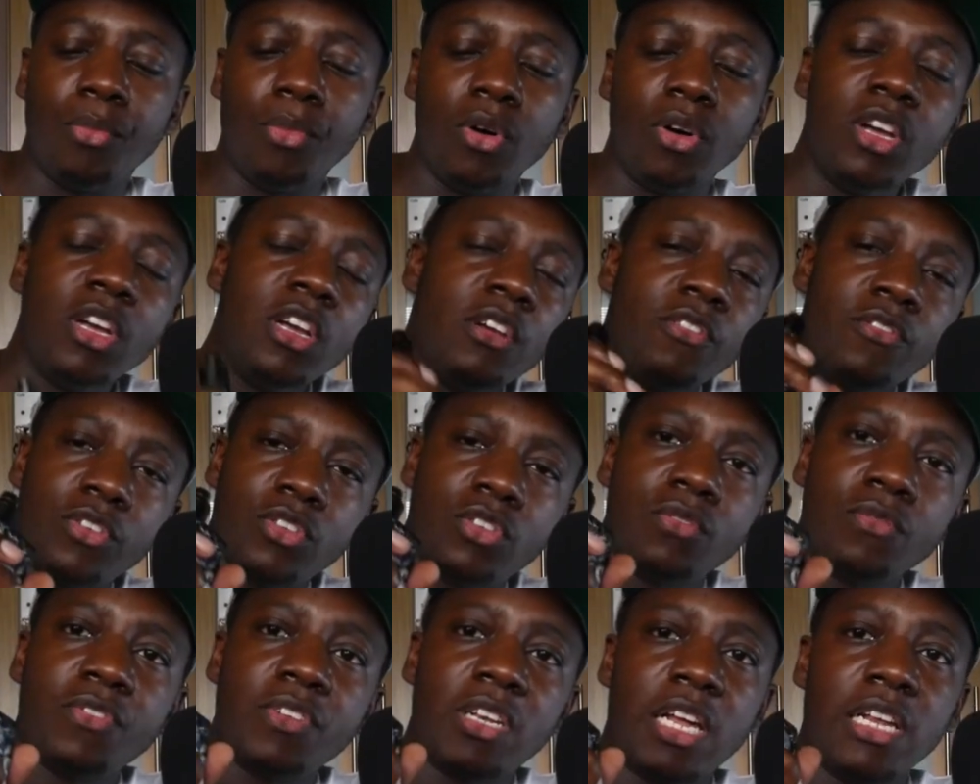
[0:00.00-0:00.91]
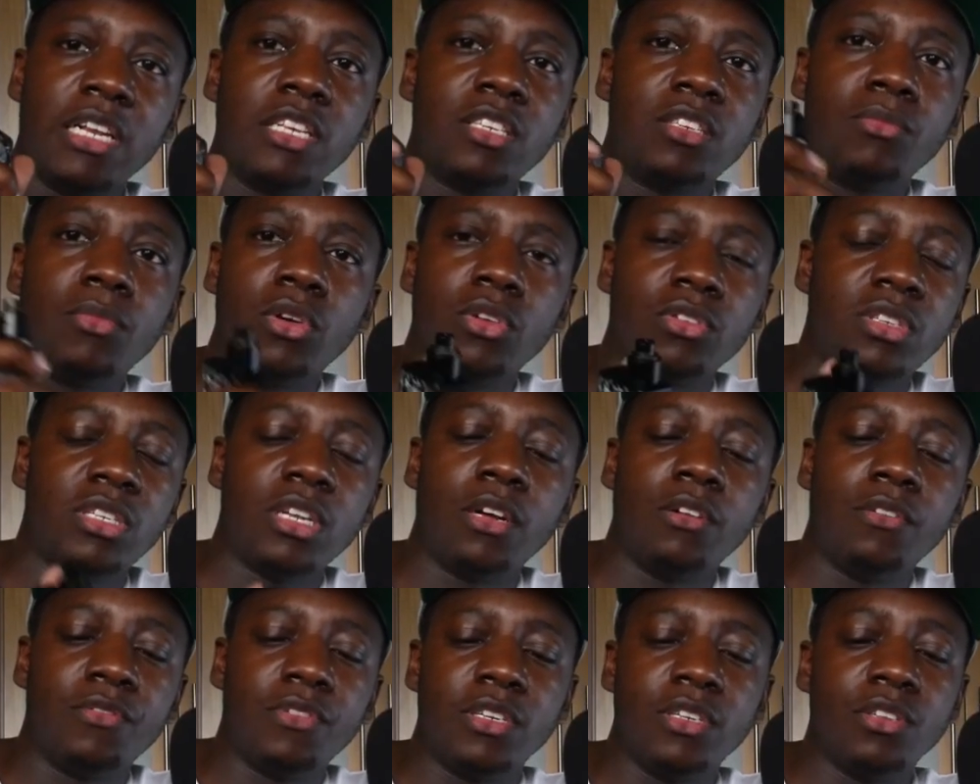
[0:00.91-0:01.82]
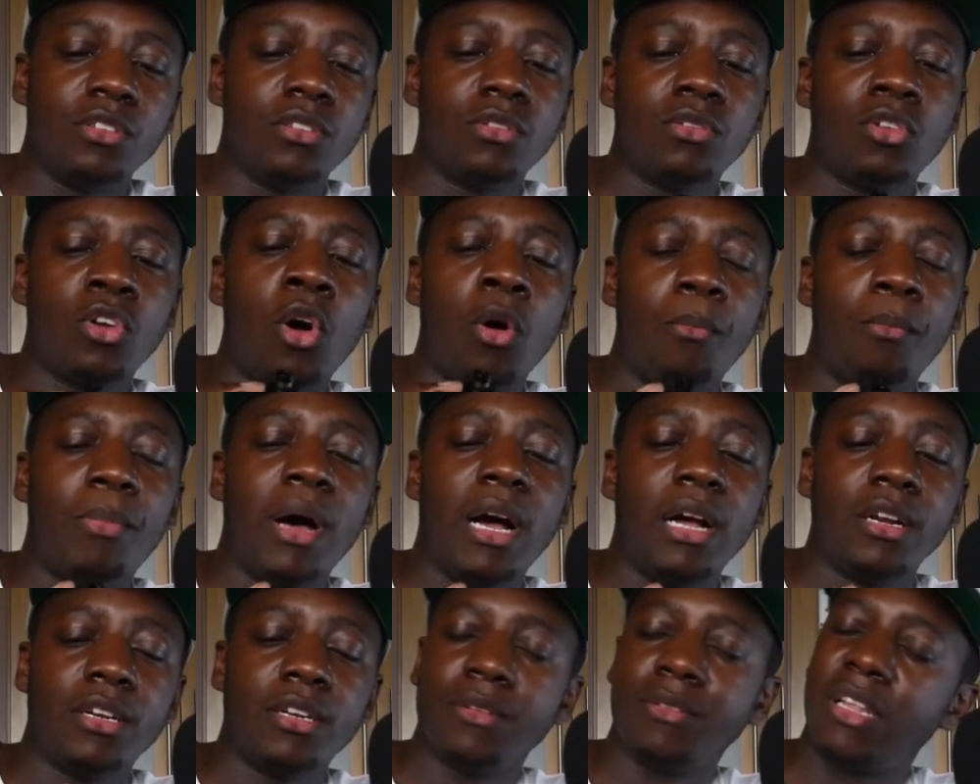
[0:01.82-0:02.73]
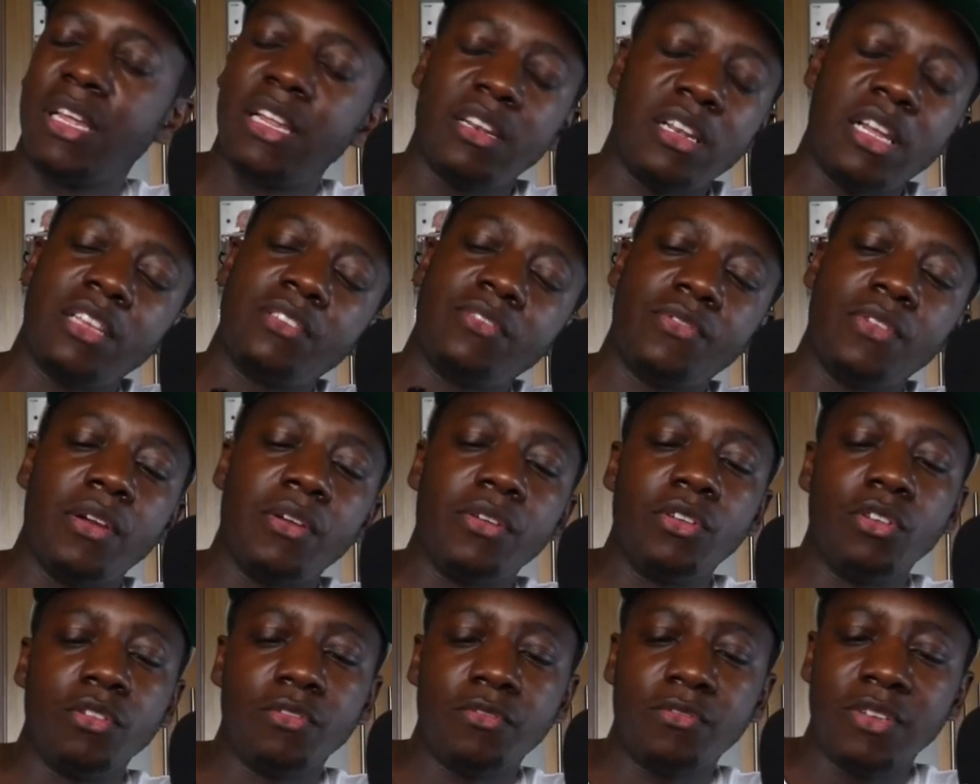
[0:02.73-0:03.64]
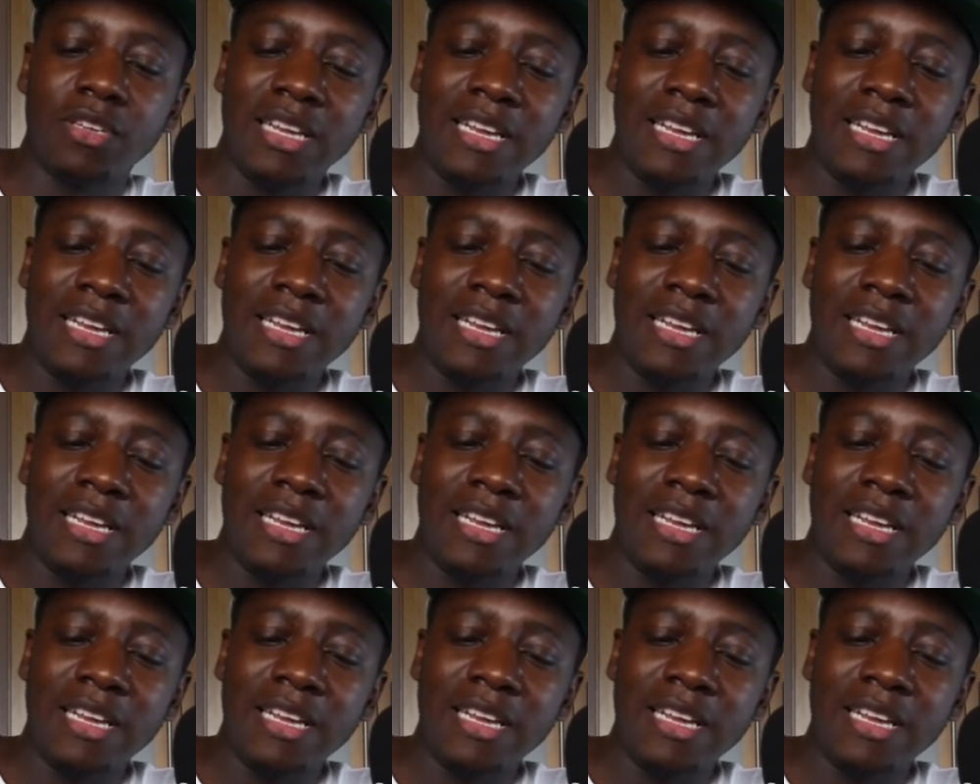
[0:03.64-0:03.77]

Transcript: but for something like this, more stealthy and it's compact, and that's fair enough.